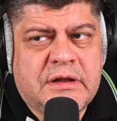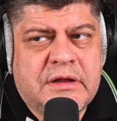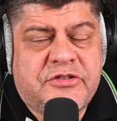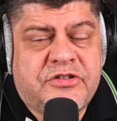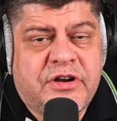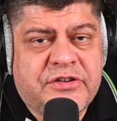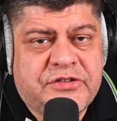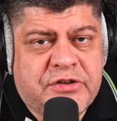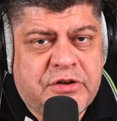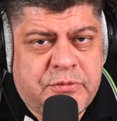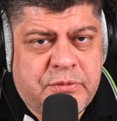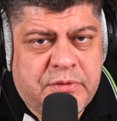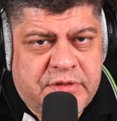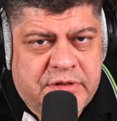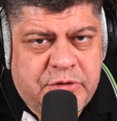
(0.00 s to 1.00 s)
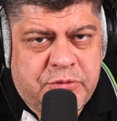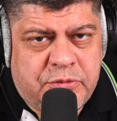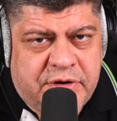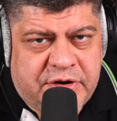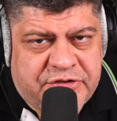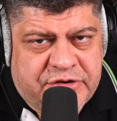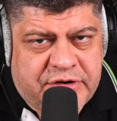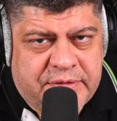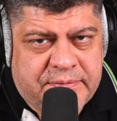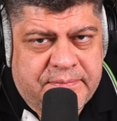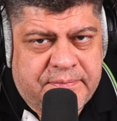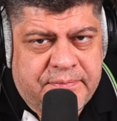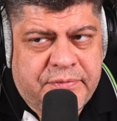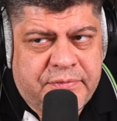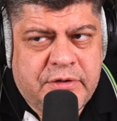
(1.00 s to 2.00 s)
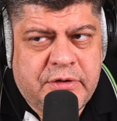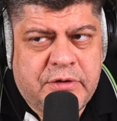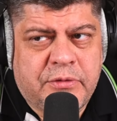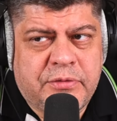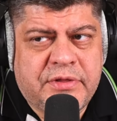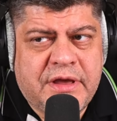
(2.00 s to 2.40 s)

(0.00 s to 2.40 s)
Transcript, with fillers: trusted with new Russia. You know,